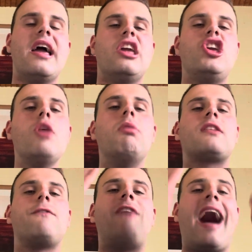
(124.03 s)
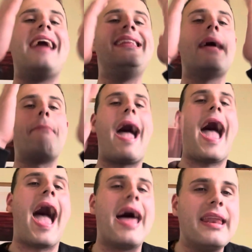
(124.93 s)
You must find a
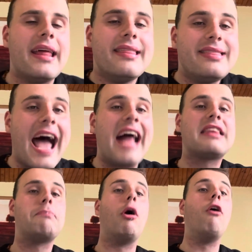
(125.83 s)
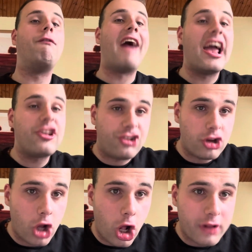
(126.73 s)
man that's
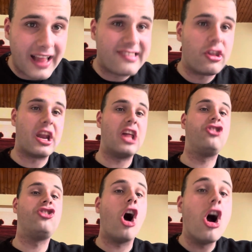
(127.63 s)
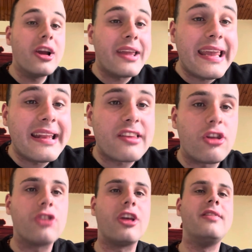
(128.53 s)
professional, that's not a junkie, that's
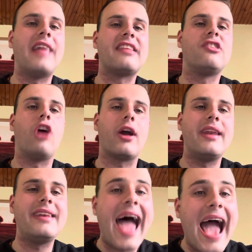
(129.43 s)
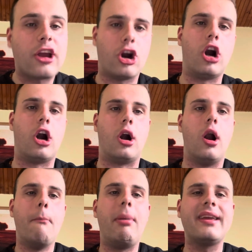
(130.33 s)
not a knacker.
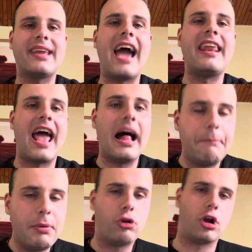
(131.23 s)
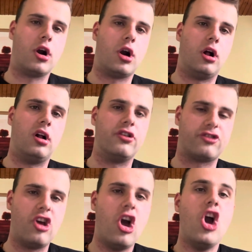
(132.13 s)
But I can't help you girls.
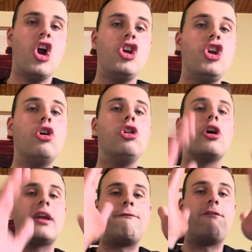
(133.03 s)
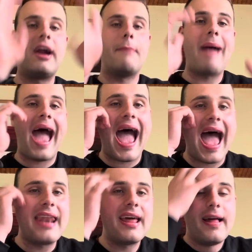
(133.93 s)
You're looking for a
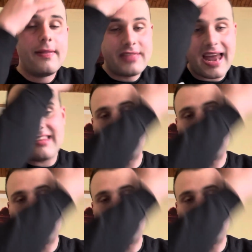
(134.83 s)
man that is